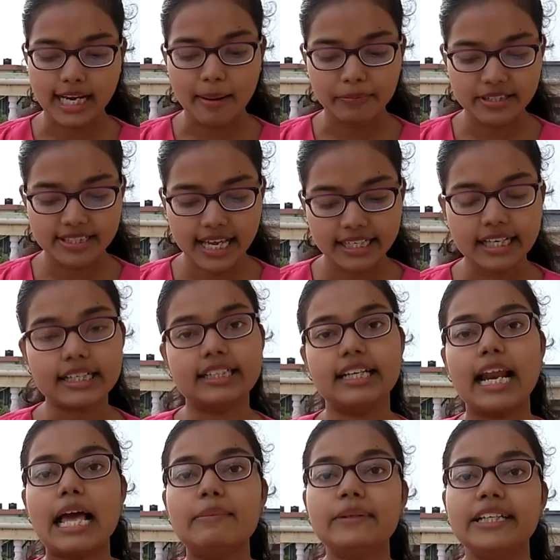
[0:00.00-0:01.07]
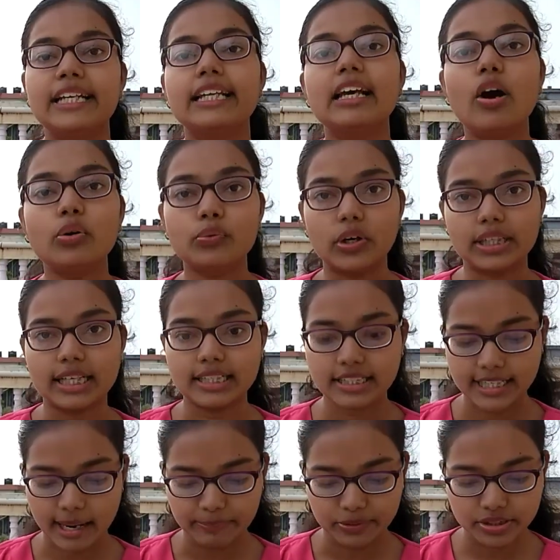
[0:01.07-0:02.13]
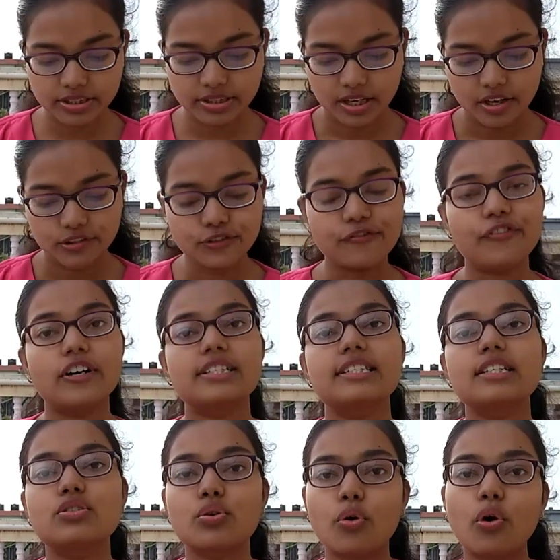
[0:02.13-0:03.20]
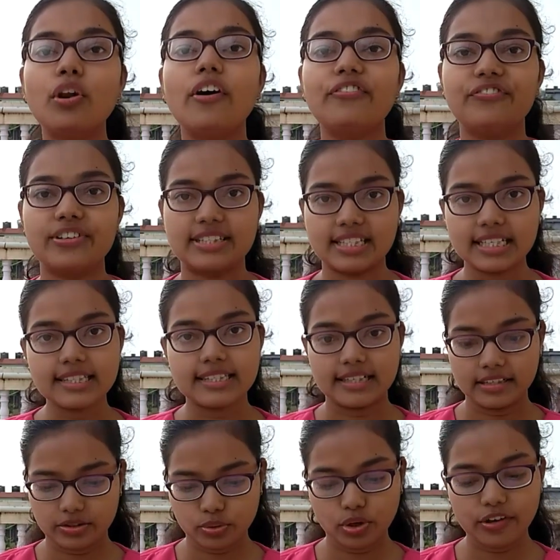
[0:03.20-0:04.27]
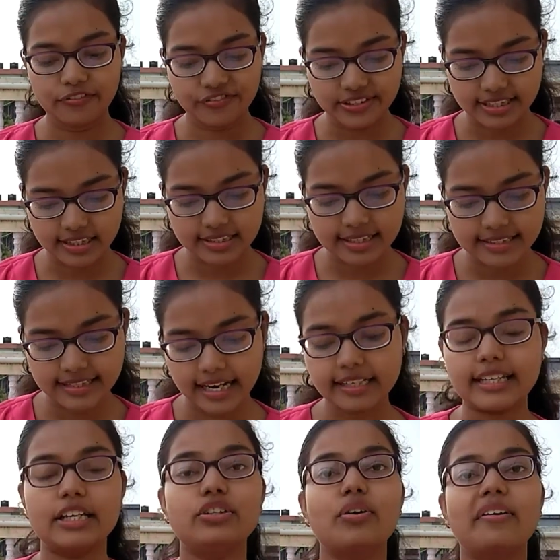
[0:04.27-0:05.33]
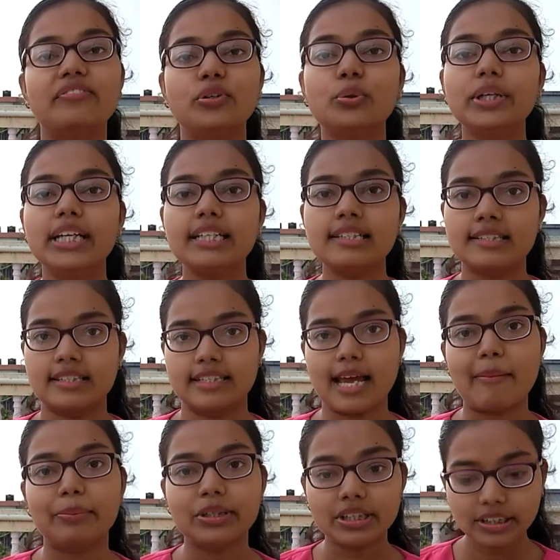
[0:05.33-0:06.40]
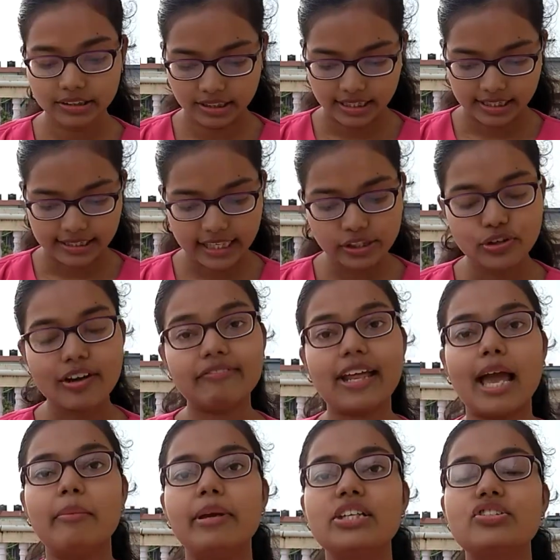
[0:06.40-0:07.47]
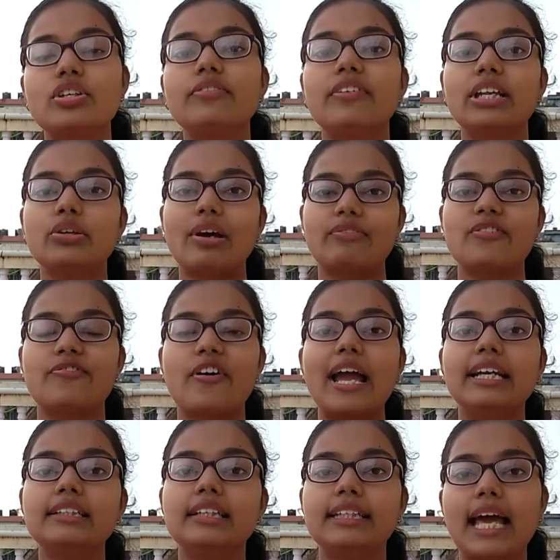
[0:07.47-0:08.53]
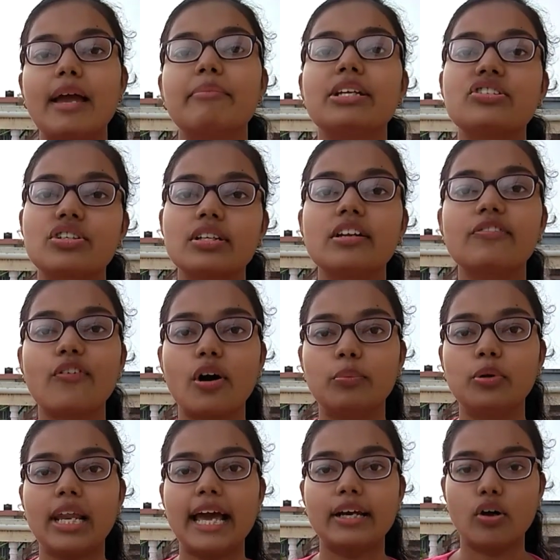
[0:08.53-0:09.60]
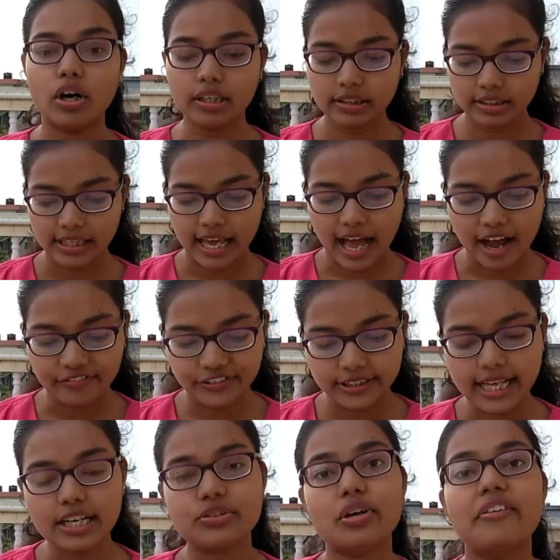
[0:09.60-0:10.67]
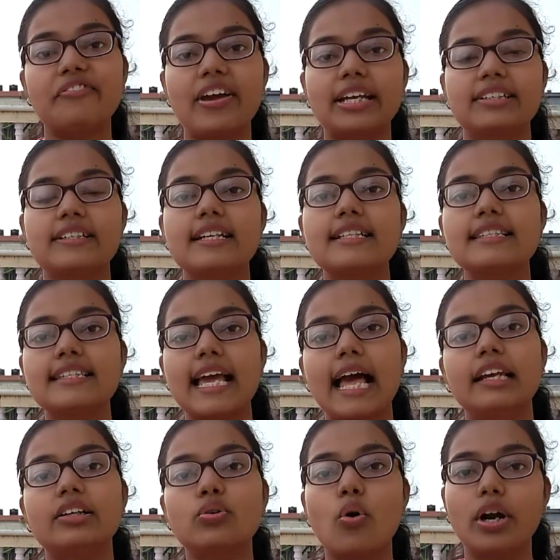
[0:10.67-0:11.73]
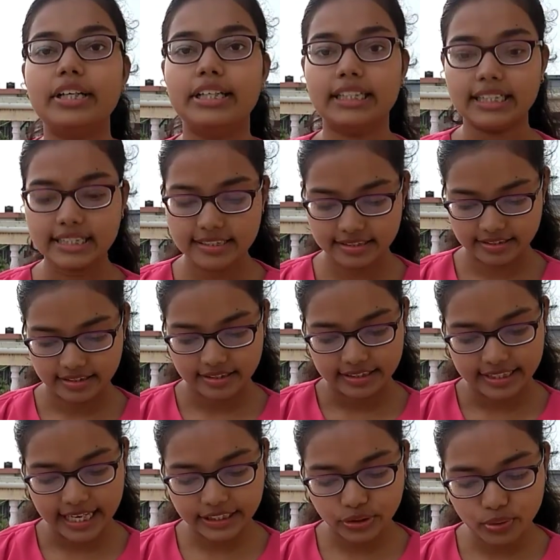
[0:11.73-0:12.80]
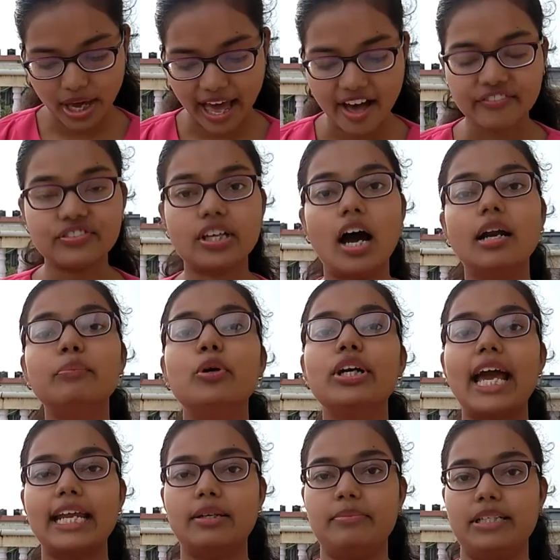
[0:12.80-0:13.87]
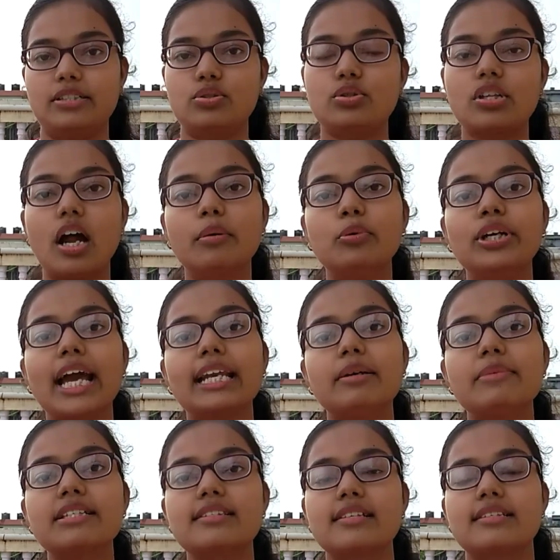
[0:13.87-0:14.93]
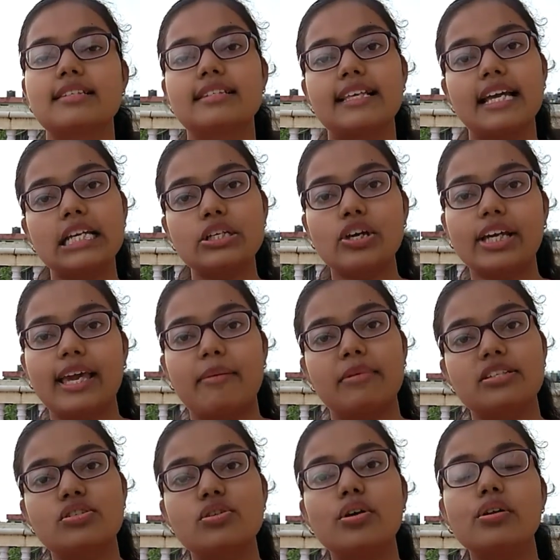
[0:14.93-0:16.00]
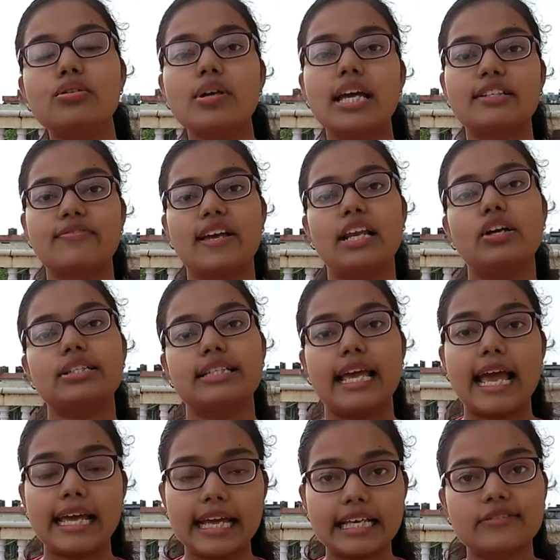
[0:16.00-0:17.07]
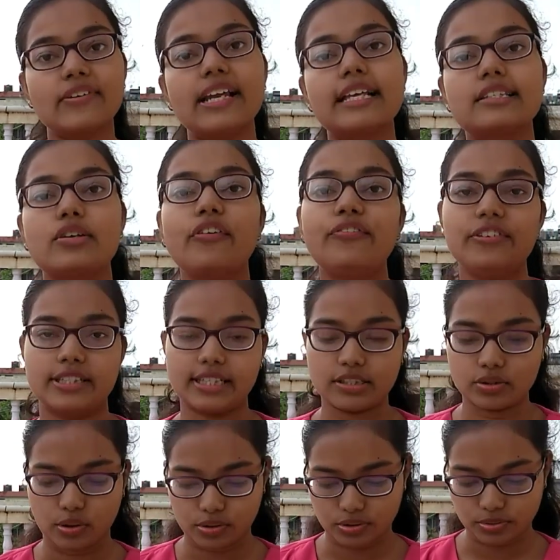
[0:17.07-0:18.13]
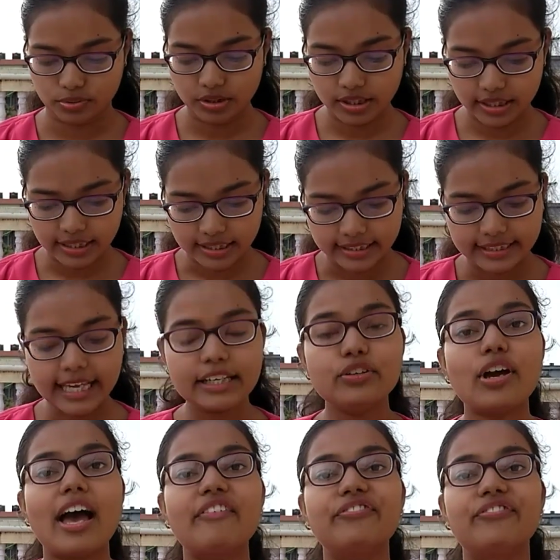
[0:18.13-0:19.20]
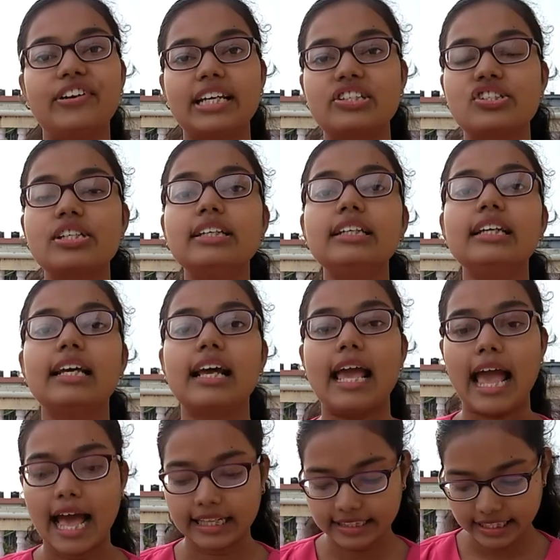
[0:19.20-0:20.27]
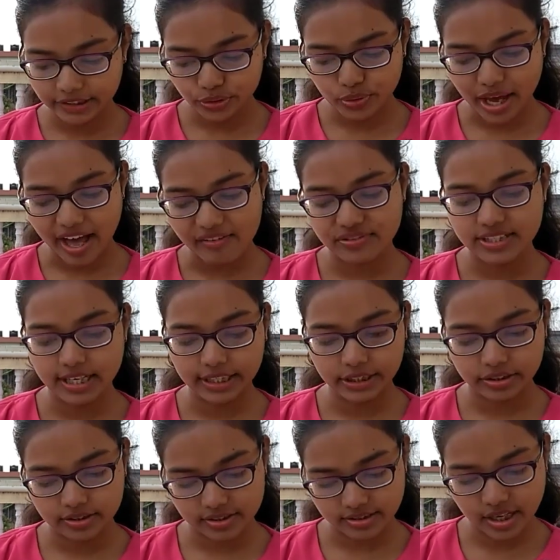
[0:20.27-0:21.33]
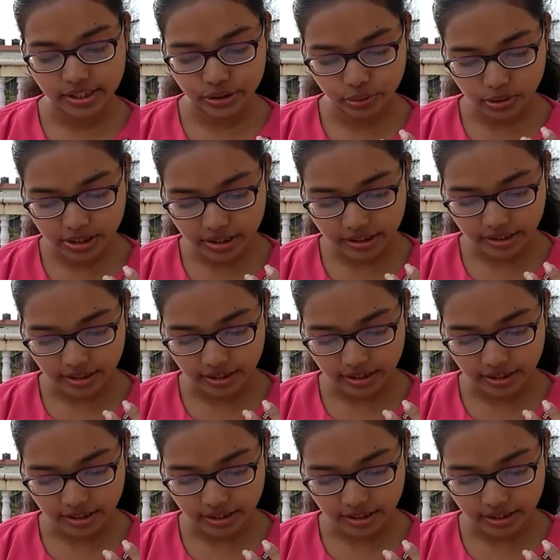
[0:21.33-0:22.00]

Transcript: chapters that are there, I'll be reading out what are the chapters. So first is role of physics. Role of physics is there. Then you have units chapter. Then you have dimension, where you have to find the dimensional formula and all. After that, you have vector and scalar quantities. Then you have thermodynamics. So thermodynamics, this is there in your chemistry also, as well as your physics also. Then you have friction, and then you have circular